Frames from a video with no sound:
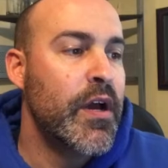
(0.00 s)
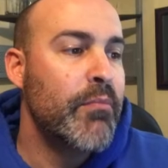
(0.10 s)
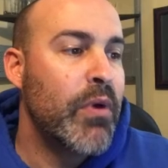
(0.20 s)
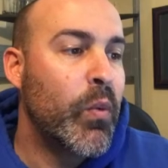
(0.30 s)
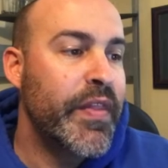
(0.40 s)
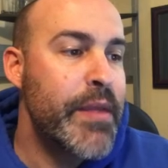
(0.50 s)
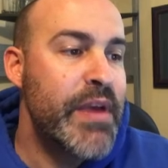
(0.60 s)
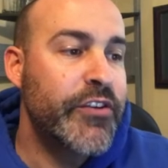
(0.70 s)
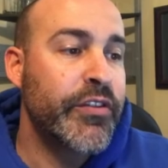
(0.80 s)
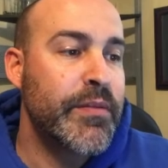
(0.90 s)
but when they
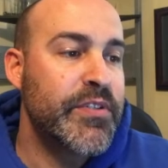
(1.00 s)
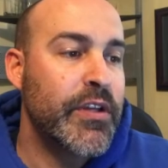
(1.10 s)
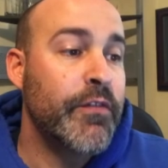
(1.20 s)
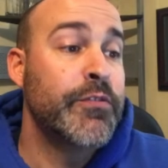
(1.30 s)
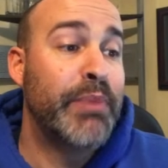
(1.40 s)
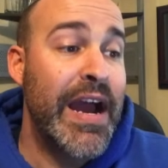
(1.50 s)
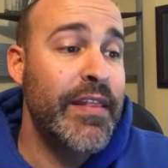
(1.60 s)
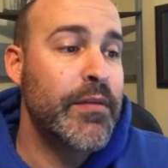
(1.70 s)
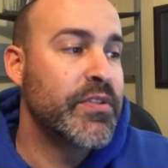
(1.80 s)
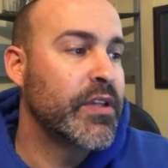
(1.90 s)
measure themselves by
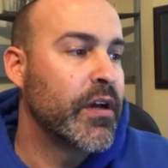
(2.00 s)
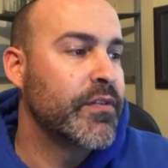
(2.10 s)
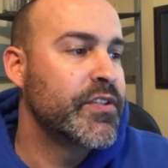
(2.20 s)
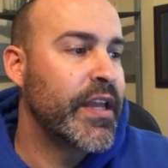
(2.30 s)
themselves